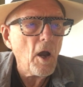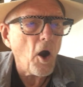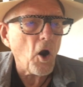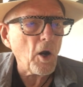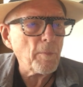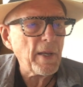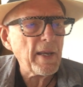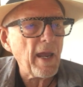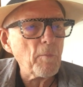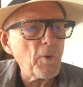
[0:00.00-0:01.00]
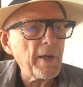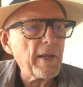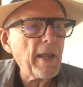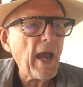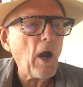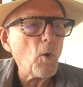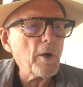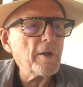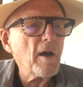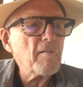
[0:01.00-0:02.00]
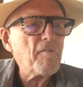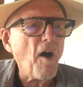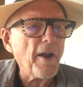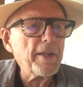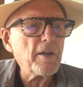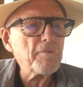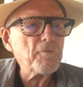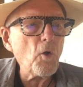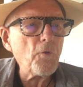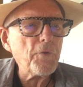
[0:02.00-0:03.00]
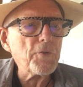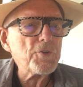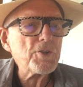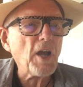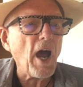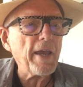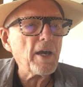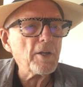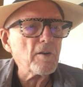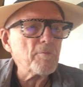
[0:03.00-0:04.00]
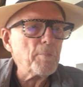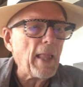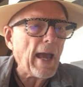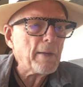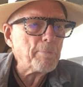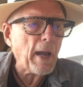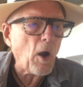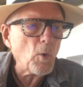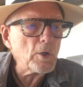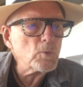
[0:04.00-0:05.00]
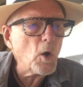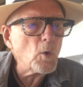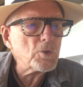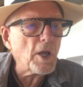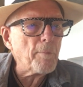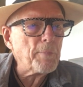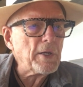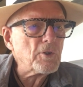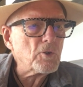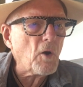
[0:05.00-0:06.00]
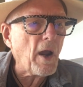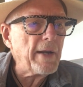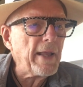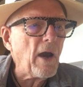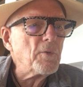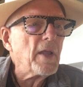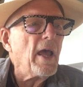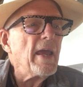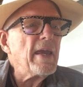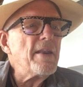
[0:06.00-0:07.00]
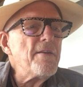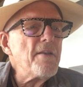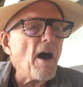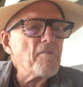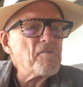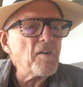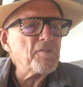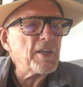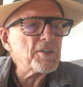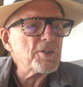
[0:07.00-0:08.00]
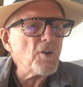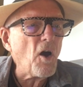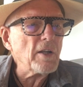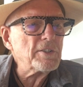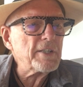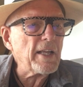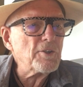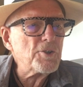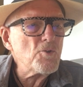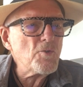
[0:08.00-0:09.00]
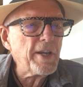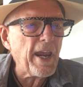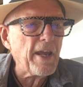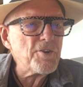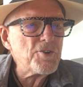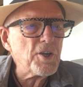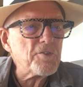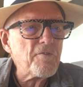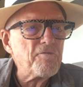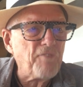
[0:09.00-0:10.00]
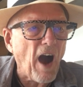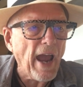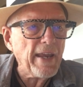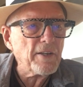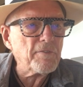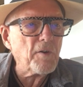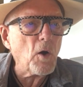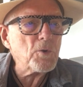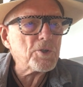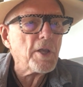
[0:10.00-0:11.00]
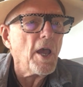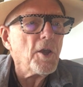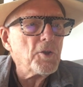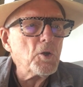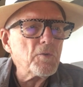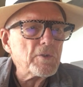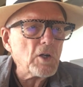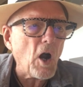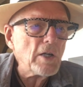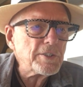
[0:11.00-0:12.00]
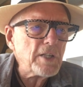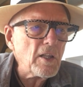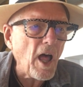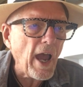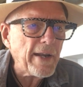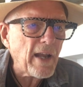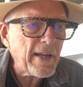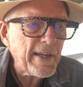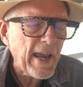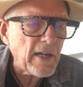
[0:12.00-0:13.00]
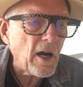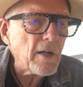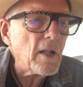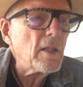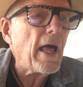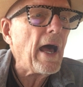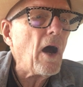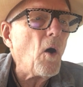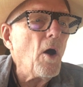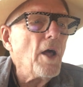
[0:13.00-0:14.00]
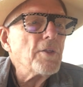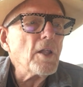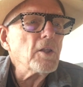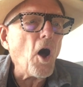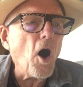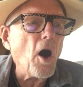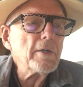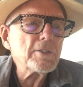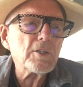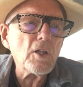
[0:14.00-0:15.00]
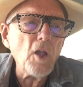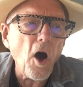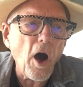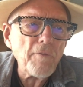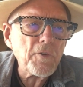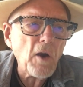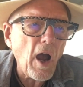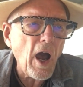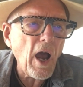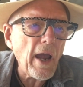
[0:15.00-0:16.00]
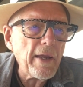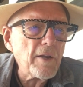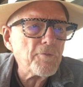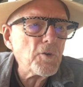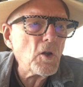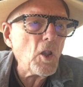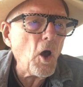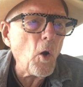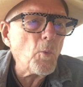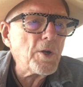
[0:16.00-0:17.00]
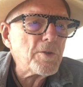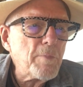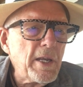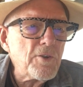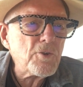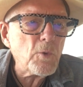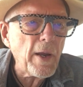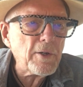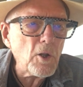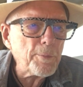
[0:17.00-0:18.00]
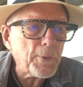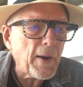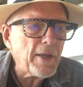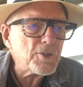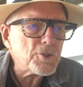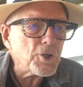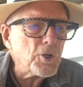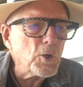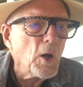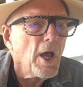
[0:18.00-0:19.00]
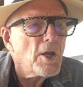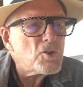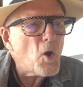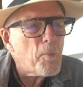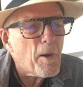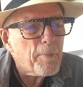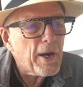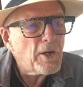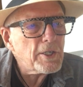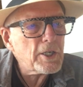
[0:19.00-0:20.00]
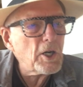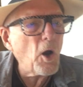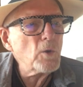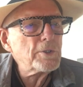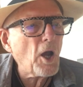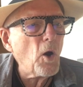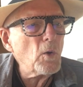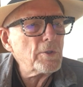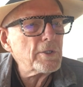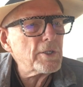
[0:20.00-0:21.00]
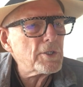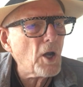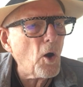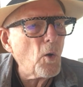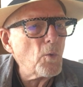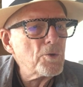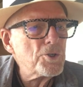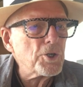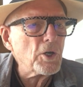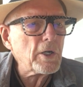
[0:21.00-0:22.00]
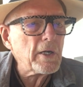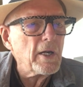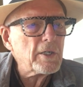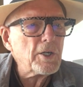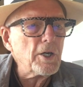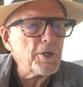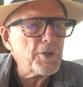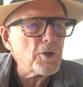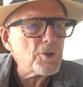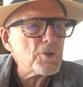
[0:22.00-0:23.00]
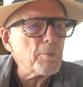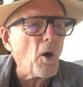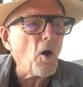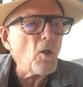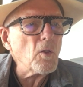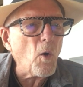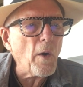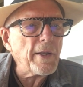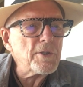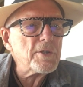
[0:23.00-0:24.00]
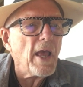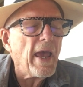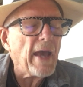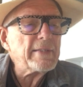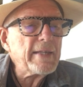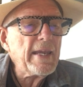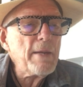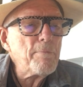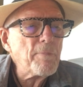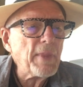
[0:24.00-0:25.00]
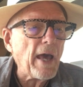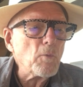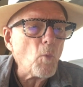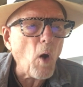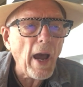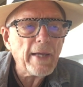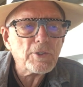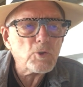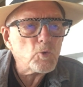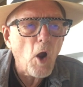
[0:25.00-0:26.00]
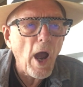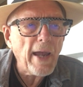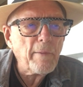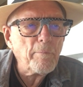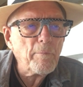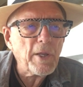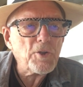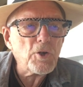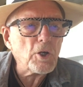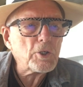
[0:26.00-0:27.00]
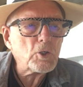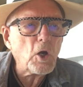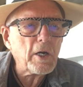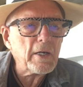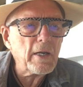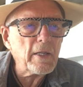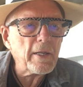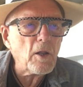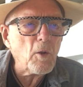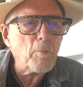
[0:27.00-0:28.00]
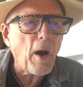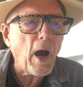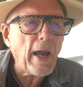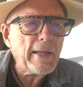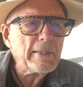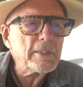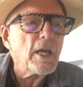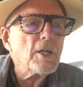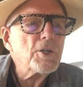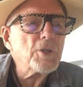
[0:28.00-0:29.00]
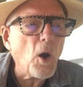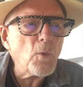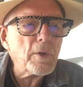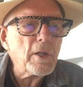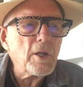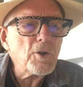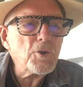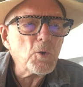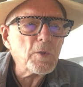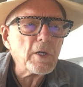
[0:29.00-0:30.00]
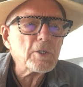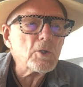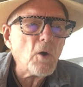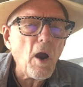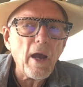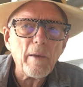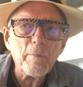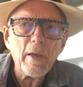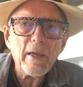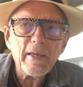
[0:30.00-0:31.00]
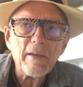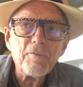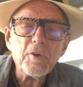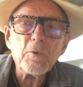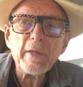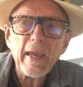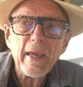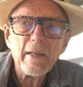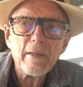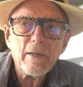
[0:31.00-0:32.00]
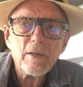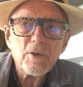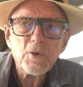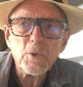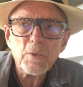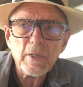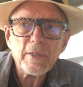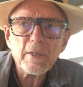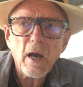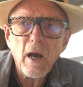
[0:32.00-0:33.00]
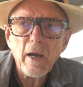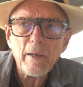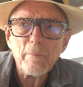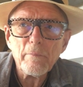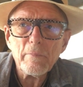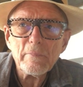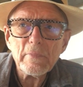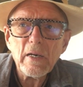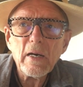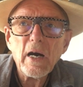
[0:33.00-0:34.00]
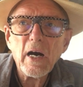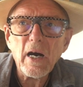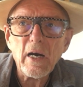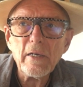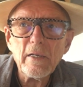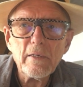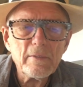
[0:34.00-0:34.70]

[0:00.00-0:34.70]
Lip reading: Armed at Emory and Howard, Fani of Fulton, scion of black power, rose up and cried out, enough of this nonsense. You can't just find votes. You've crossed a line I cannot allow. The law is the law for high and for low, which means Grendel Prez too. So prepare to go toe to toe, jerk. Gird your small loins and keep that wise rhyme in your crooked little mind. Don't do the crime if you can't do the time, hun.